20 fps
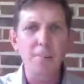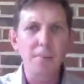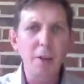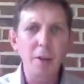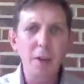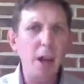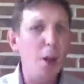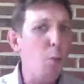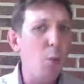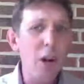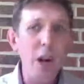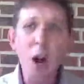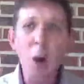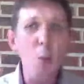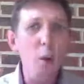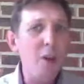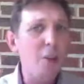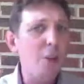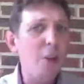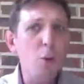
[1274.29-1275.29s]
okay, when I
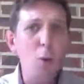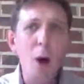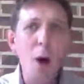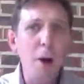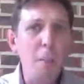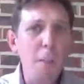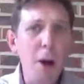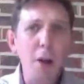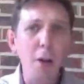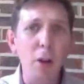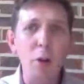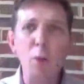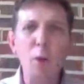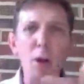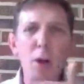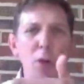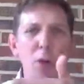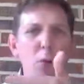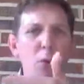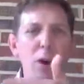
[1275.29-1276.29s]
went to Guatemala,
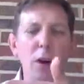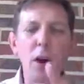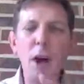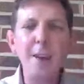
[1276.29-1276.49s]
where